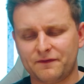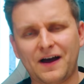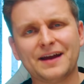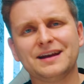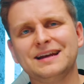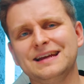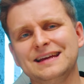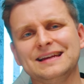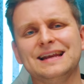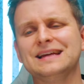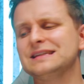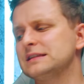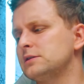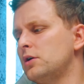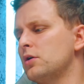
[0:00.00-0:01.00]
Finally,
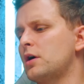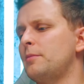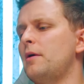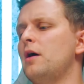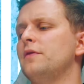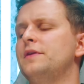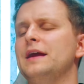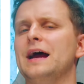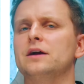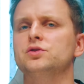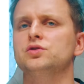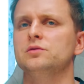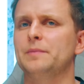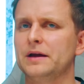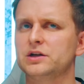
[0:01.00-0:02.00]
let's talk about the
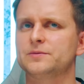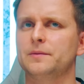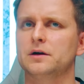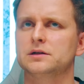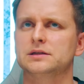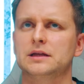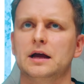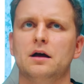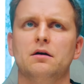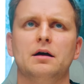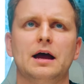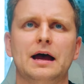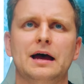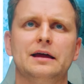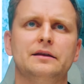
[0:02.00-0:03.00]
actual benchmarks now
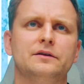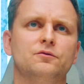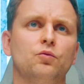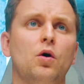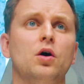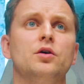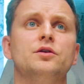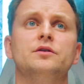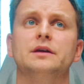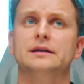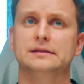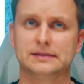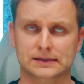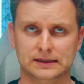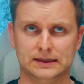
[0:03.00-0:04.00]
and what you
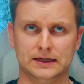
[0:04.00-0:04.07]
can see